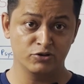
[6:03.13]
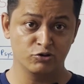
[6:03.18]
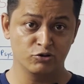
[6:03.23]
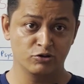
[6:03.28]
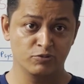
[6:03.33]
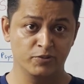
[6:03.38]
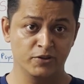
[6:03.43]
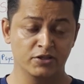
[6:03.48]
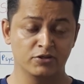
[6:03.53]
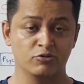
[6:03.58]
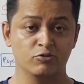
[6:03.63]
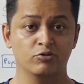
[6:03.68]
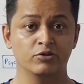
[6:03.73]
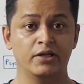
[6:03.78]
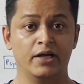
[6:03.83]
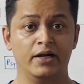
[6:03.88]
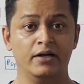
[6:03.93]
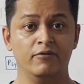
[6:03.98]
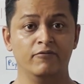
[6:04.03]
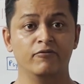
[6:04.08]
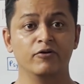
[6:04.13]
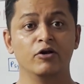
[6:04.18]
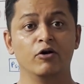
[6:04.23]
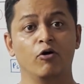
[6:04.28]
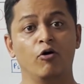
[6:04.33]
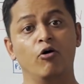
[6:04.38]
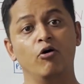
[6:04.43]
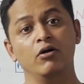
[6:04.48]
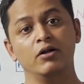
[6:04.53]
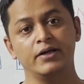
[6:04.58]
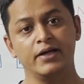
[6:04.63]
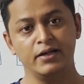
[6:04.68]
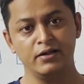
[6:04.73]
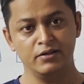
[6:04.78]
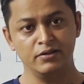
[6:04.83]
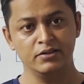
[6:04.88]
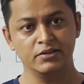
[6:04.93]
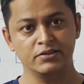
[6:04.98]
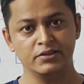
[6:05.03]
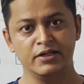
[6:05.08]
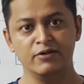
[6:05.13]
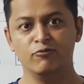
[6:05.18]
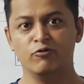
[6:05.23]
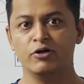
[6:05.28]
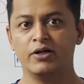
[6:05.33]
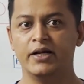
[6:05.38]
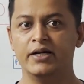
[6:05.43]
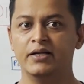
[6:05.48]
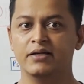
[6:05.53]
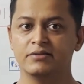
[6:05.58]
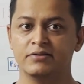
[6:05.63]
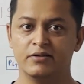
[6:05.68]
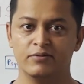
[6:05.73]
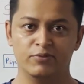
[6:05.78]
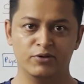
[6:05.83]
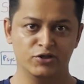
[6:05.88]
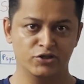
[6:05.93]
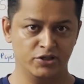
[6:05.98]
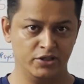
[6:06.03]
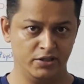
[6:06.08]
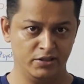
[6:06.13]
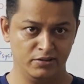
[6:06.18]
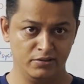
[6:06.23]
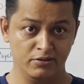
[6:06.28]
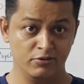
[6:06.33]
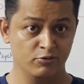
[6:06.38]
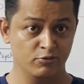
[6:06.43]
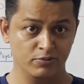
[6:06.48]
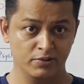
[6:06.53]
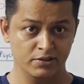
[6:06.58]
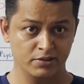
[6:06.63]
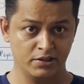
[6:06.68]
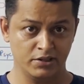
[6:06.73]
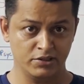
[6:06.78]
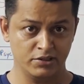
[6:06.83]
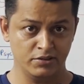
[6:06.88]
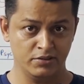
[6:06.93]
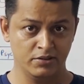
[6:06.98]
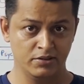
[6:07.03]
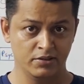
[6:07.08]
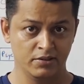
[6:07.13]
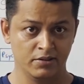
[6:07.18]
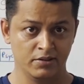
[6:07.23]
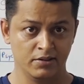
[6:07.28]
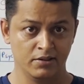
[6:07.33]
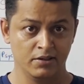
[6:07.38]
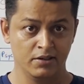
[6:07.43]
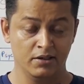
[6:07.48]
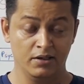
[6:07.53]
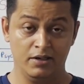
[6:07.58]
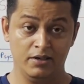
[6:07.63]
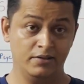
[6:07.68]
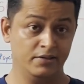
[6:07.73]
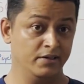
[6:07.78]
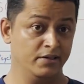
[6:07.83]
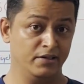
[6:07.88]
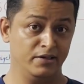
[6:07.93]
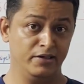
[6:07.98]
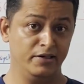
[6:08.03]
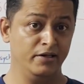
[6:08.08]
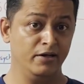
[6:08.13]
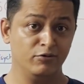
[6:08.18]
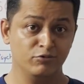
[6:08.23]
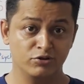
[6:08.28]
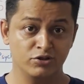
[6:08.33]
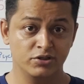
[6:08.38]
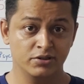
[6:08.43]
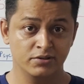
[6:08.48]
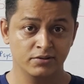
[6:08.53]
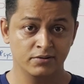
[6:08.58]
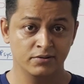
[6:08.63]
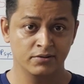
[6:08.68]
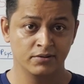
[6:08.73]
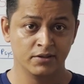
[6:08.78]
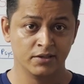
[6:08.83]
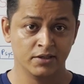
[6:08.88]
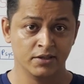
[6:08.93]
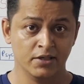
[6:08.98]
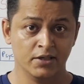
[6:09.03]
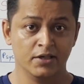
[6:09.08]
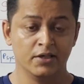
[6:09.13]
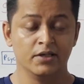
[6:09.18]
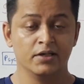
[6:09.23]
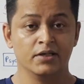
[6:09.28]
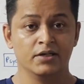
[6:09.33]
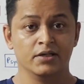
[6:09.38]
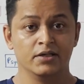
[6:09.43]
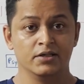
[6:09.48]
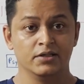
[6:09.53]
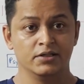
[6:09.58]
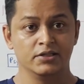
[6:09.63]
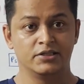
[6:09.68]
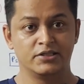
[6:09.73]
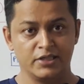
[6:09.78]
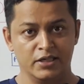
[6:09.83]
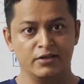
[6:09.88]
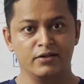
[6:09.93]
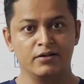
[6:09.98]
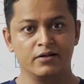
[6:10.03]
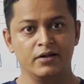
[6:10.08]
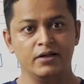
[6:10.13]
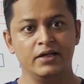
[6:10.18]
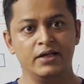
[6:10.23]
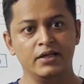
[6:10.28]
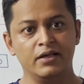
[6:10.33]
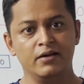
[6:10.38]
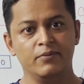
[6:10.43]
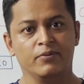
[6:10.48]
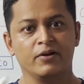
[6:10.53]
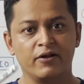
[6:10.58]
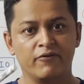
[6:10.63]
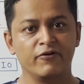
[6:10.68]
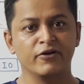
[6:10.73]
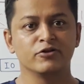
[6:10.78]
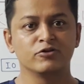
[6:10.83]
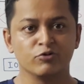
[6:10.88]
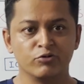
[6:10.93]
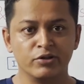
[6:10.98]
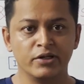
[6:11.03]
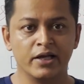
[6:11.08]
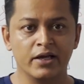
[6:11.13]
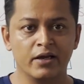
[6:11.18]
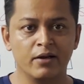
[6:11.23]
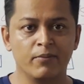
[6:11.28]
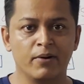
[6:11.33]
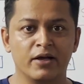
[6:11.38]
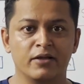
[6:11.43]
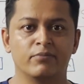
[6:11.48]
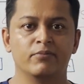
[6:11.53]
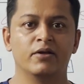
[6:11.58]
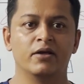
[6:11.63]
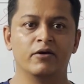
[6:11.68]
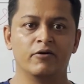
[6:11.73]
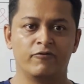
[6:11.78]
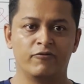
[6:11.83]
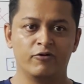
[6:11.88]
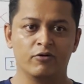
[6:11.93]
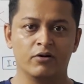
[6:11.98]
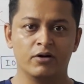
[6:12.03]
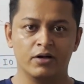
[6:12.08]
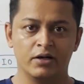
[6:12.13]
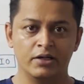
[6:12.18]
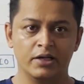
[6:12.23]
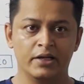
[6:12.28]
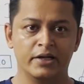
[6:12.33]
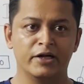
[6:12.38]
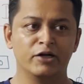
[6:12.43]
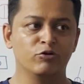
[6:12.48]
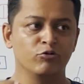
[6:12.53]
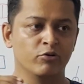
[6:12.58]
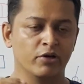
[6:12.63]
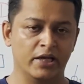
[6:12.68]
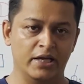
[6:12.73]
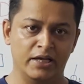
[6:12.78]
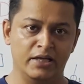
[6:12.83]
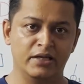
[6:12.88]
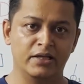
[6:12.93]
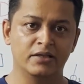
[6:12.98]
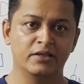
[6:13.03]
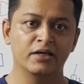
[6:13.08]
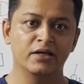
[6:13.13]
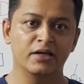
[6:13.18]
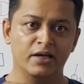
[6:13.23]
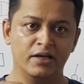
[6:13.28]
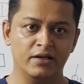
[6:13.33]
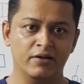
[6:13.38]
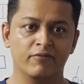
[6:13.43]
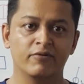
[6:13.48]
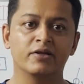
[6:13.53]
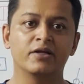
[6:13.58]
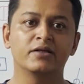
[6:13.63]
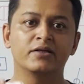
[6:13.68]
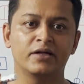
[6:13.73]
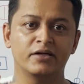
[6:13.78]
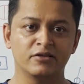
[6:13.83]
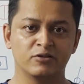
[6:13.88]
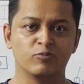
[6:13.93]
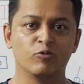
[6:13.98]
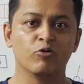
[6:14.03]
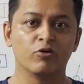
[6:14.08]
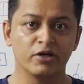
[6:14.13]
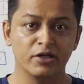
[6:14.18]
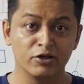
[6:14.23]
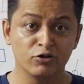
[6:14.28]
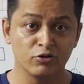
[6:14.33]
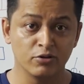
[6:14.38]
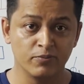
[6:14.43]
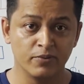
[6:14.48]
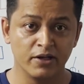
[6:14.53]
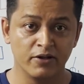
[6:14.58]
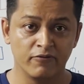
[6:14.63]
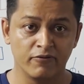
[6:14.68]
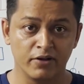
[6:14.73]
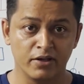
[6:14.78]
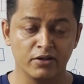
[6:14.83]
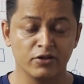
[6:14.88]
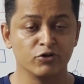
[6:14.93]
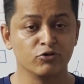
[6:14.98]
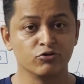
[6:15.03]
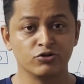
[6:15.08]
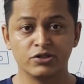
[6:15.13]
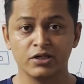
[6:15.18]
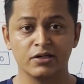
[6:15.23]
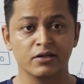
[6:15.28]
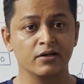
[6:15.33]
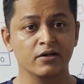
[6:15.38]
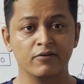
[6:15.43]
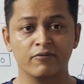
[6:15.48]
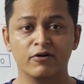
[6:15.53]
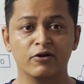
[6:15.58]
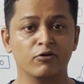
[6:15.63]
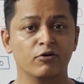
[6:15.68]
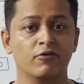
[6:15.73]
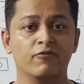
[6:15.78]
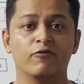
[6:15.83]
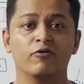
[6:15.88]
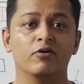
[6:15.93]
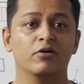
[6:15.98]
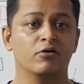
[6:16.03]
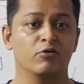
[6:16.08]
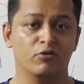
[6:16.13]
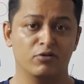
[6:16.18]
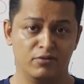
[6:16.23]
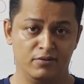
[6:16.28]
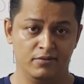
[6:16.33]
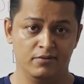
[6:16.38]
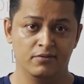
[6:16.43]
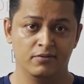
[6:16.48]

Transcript: should speak so that we all can understand what ideas are being shared in the group discussion. Are there any doubts? Generally, ye briefing sunne ke baad mein, if you are adhering to anything and everything that is spoken into the briefing, you generally will not fall wrong.